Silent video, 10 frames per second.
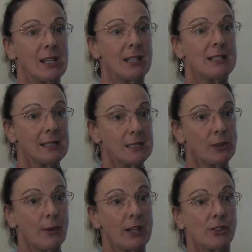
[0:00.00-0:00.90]
in
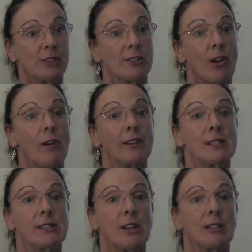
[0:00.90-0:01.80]
situations of
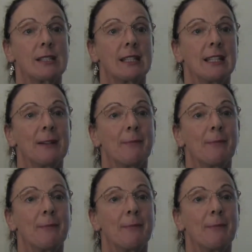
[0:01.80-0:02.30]
uncertainty.